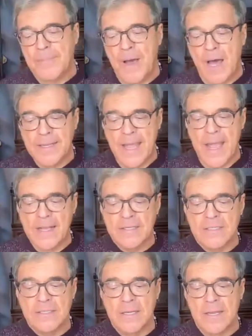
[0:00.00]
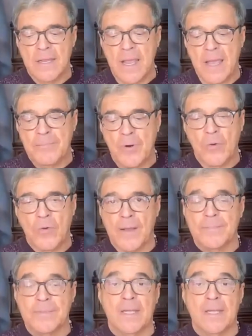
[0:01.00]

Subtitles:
podcasts, and programs.